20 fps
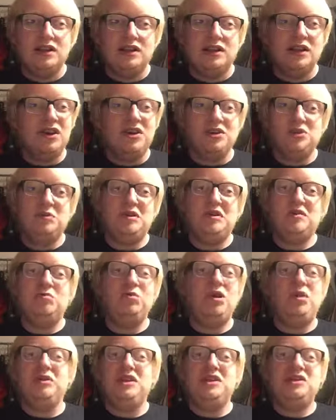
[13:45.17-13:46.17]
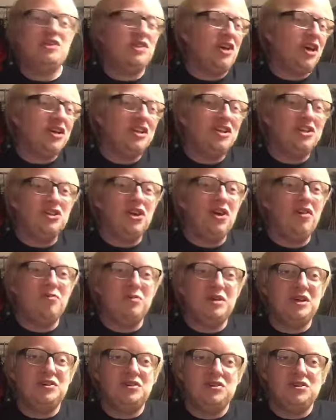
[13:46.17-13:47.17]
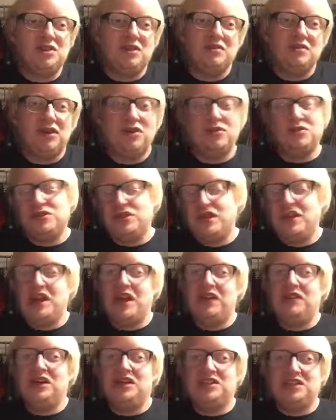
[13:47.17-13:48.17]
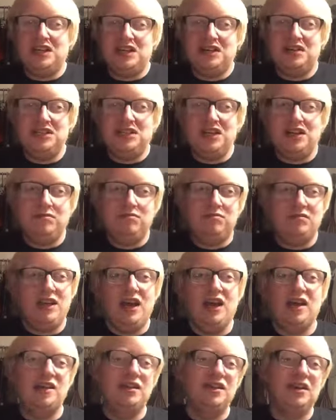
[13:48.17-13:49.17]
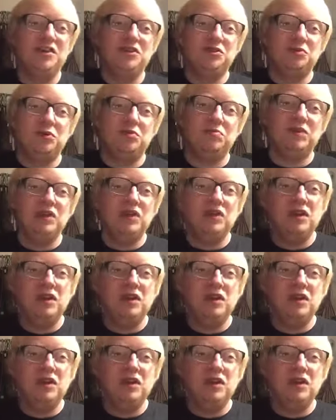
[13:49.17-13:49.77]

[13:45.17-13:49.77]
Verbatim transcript: The guys at Bierol probably turn this off because they've, oh, you gave it a 10 out of 10. Yeah, nice one.